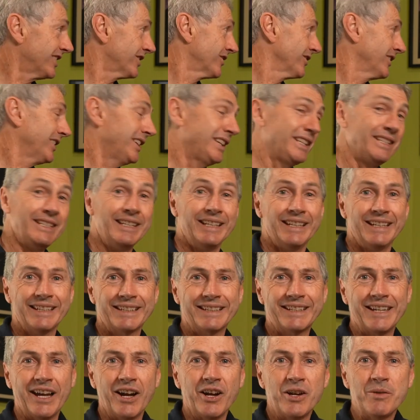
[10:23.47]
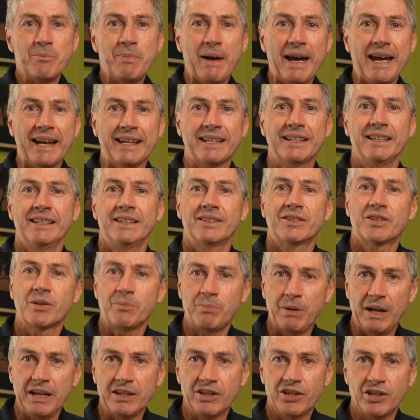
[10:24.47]
screen go back to
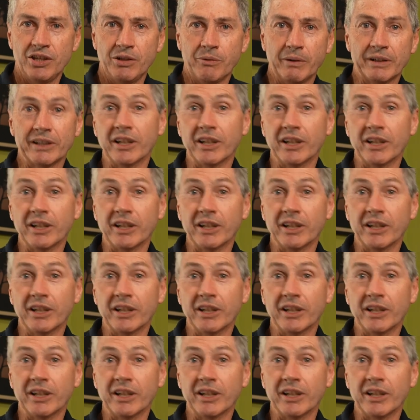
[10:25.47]
BenQ,